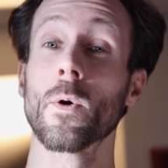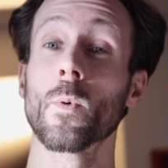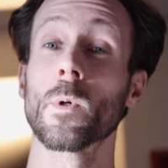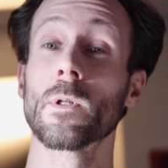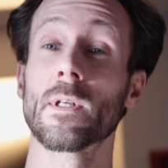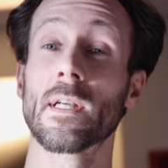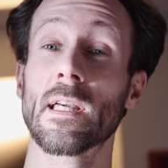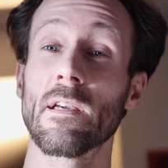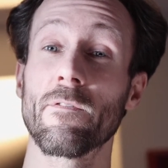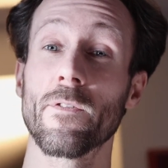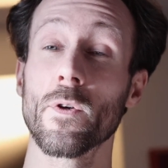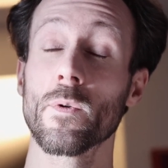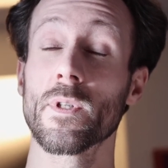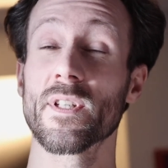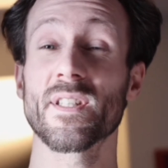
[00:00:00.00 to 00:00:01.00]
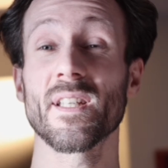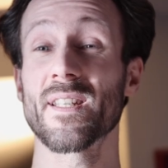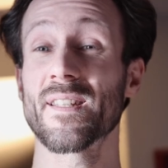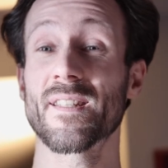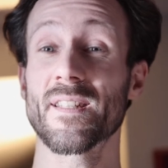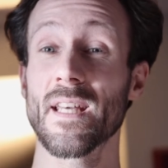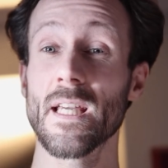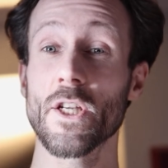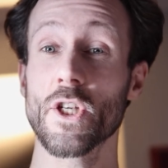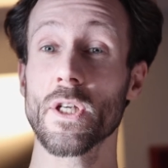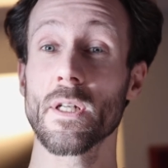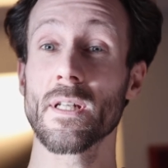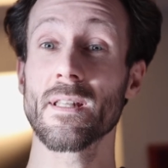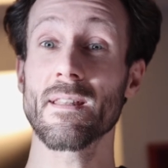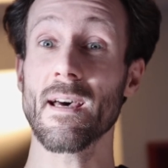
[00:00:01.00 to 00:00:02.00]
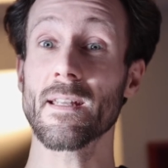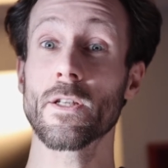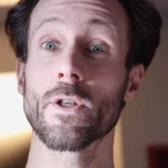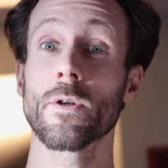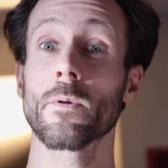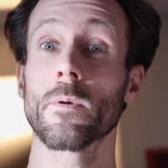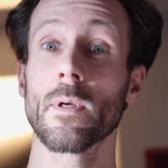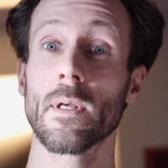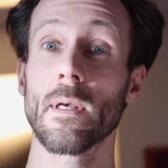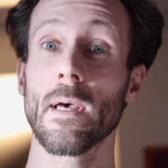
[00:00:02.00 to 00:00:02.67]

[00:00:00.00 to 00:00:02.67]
will give you the sensation that you're